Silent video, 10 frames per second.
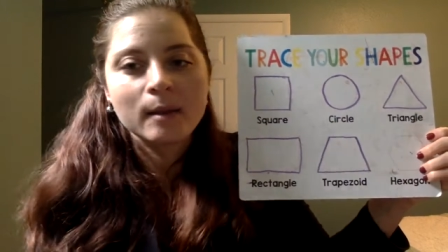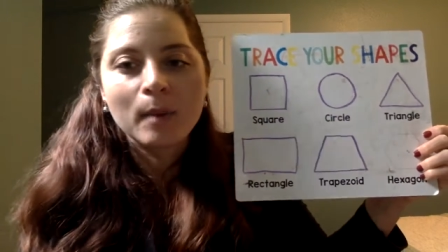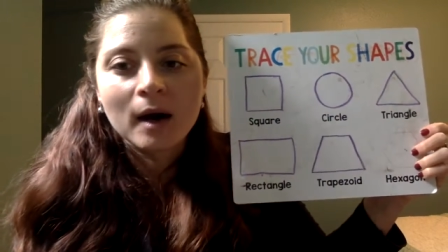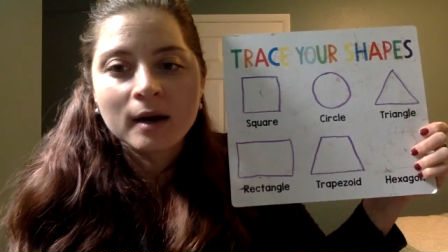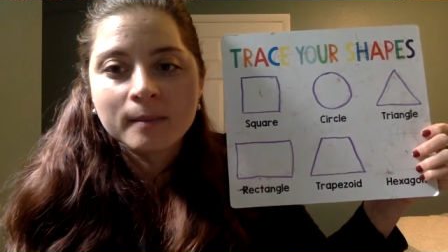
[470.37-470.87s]
the
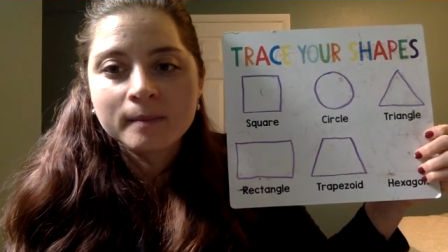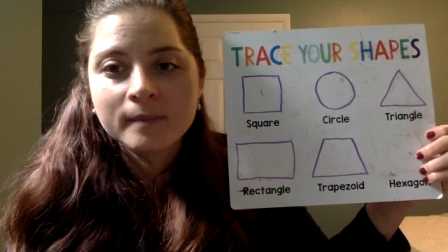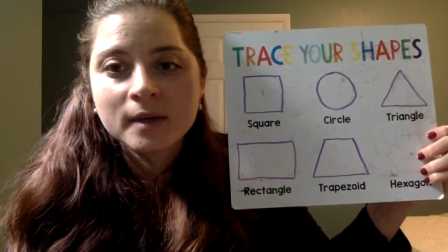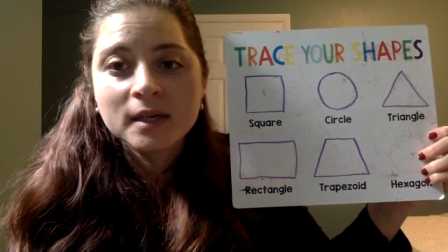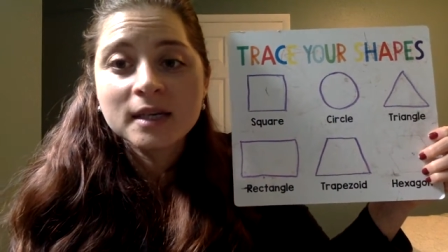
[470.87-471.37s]
bottom.
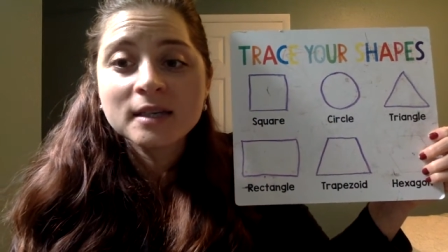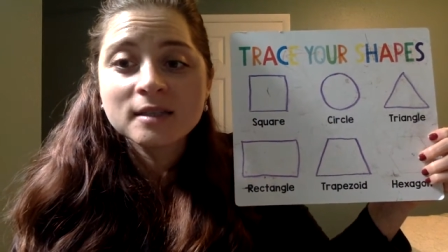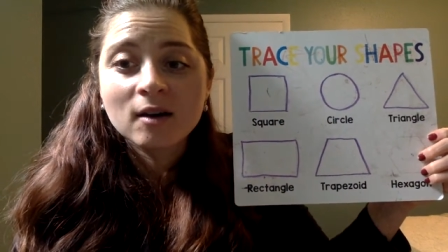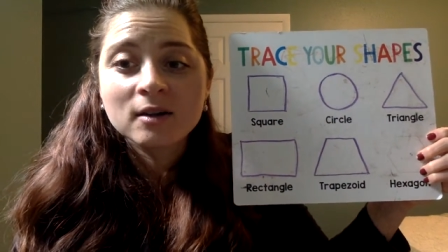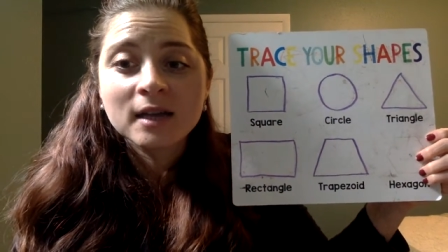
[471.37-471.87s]
It is
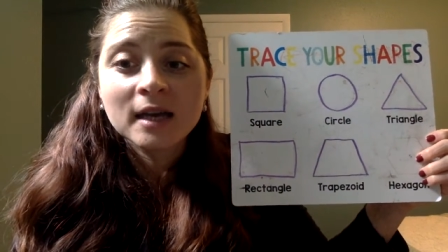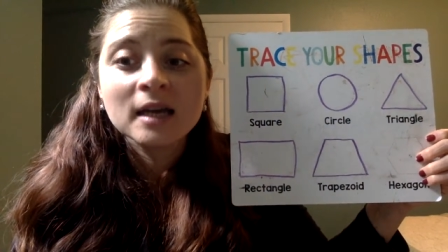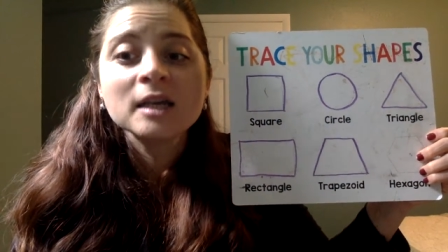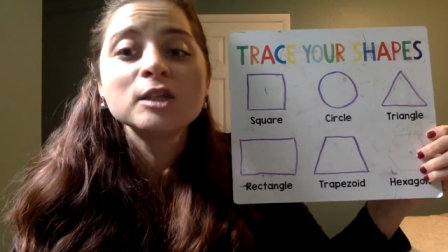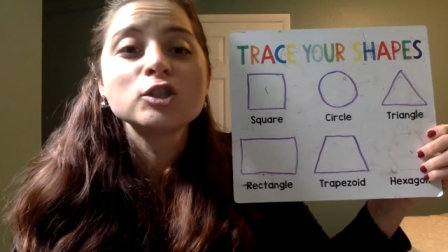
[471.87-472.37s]
called a
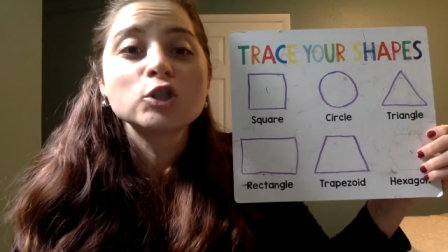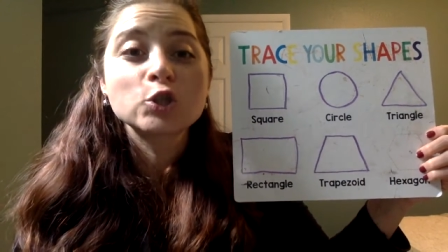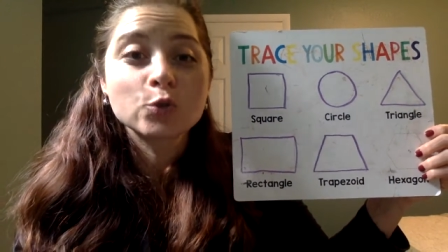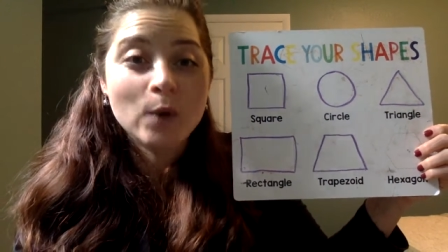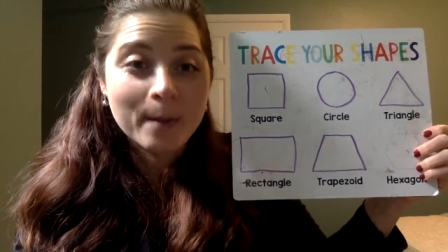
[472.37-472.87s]

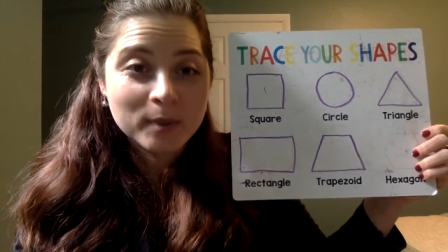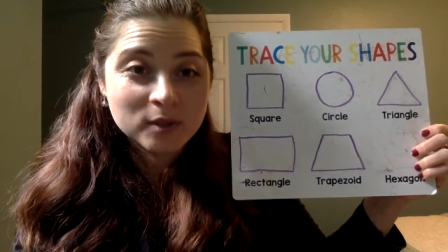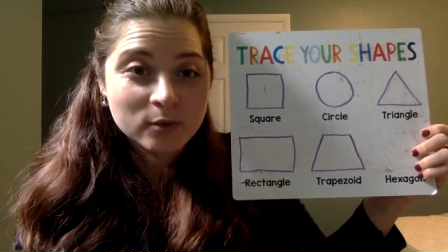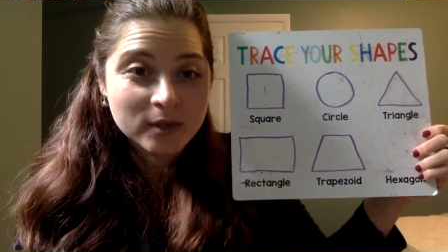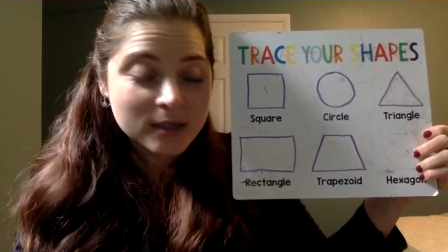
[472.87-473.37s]

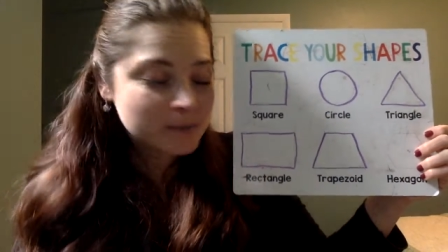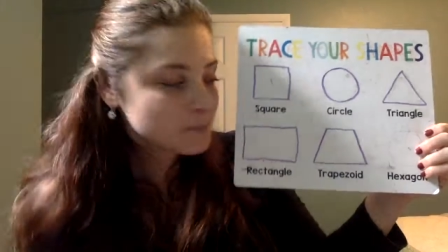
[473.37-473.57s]
trapezoid.